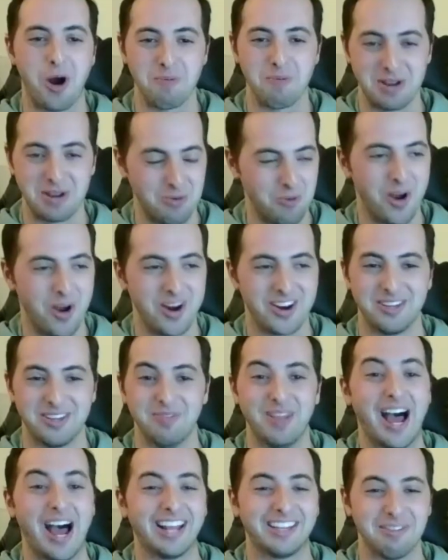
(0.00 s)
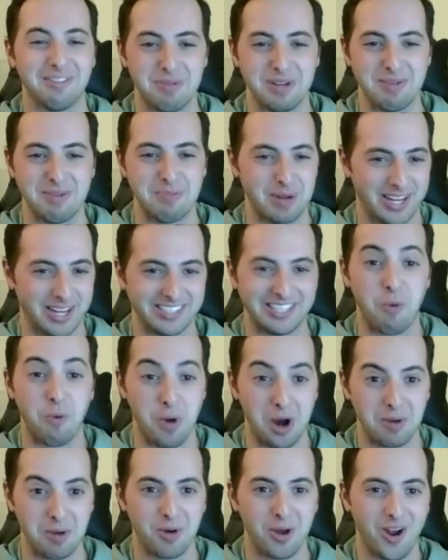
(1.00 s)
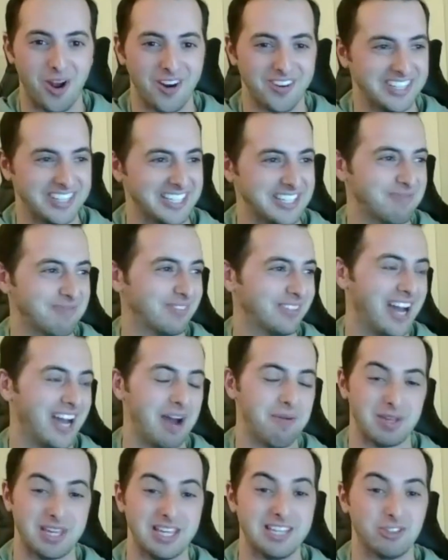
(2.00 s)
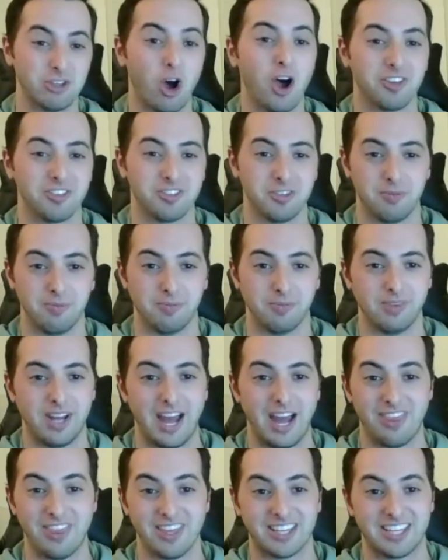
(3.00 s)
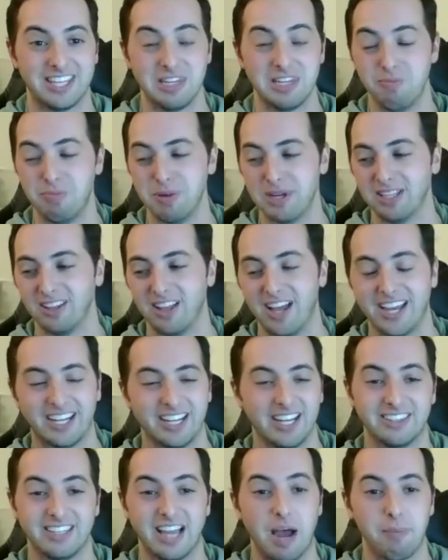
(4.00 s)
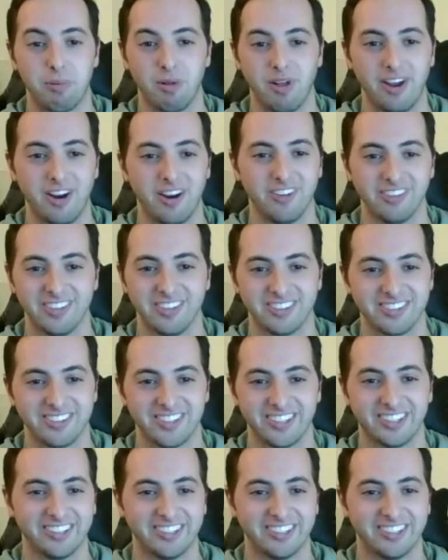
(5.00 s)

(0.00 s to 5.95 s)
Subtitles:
of me wants him not to be because I want him on our team. He's awesome. I think he'd be like a top player in this thing.